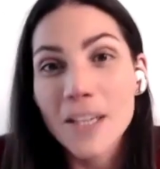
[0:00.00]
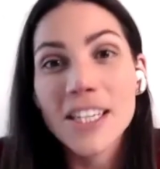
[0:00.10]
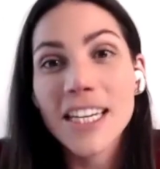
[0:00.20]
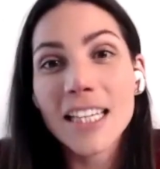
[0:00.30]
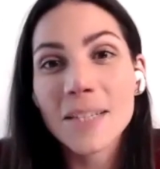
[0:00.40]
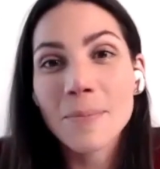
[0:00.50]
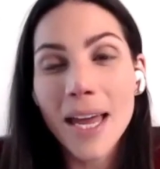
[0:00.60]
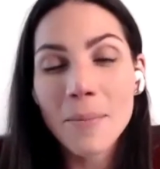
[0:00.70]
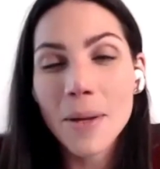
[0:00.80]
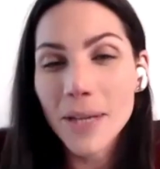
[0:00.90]
She gets
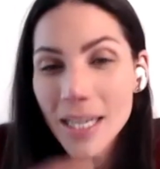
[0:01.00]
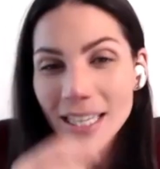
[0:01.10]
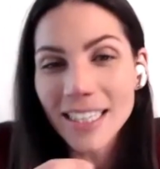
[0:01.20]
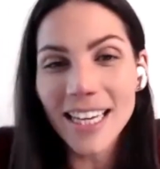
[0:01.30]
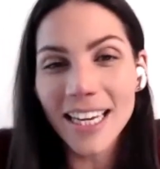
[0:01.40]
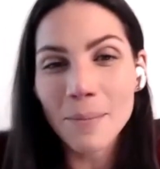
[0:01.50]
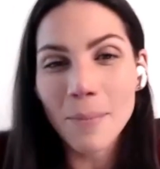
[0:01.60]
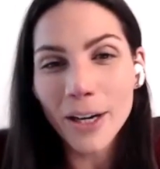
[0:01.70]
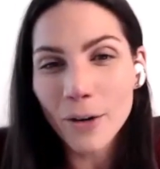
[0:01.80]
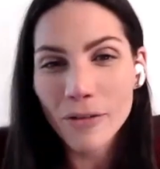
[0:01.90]
mad at me because I take a
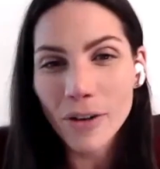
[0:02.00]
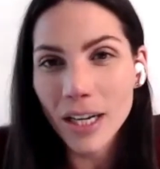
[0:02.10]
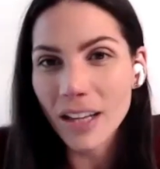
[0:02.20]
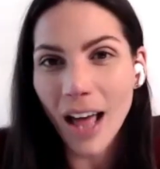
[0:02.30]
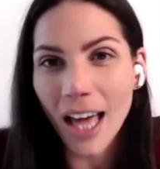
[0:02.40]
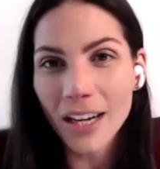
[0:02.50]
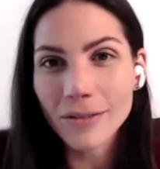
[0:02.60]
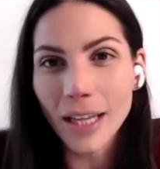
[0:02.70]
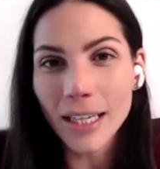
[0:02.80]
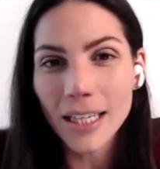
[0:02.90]
bite of one and I
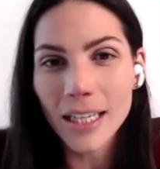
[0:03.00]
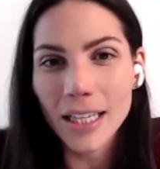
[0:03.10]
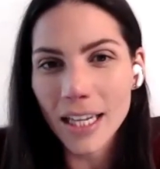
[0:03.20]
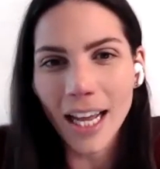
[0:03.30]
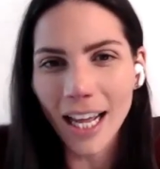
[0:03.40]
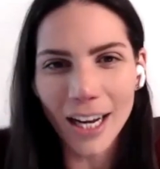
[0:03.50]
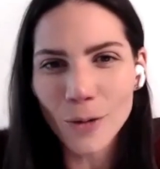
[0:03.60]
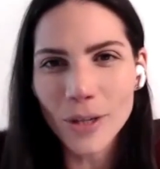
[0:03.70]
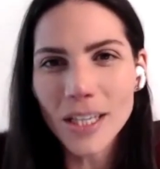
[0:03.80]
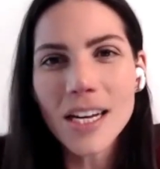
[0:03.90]
don't like it and I
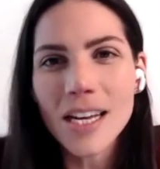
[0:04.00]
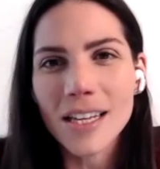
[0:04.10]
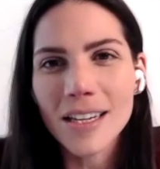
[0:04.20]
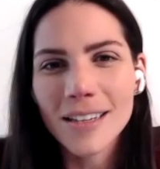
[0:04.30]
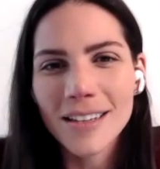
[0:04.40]
don't eat it.